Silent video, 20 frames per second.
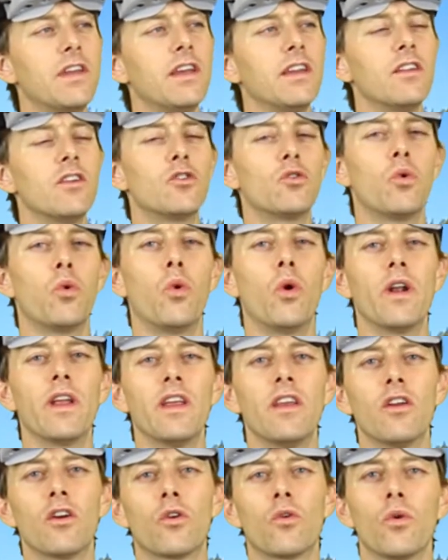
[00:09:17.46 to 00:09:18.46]
to 20
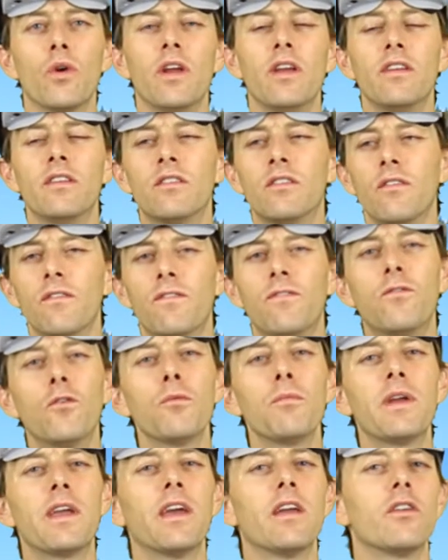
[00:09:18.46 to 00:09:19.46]
degrees for
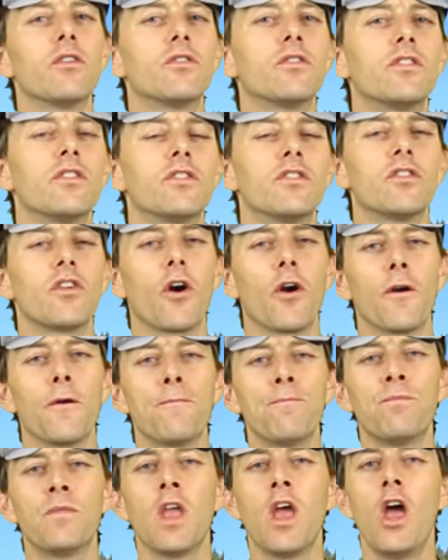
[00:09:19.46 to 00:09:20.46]
beginners to start.
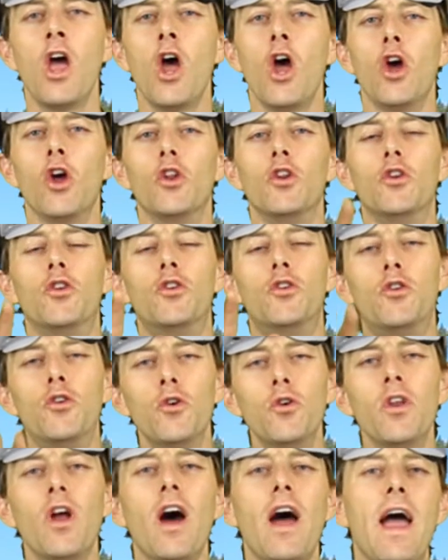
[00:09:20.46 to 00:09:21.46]
Do
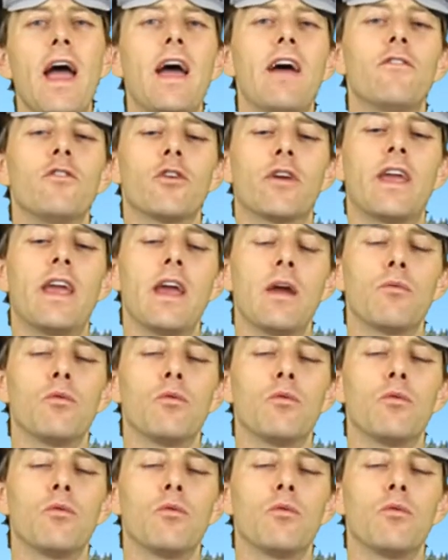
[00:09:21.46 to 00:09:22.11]
not have your camera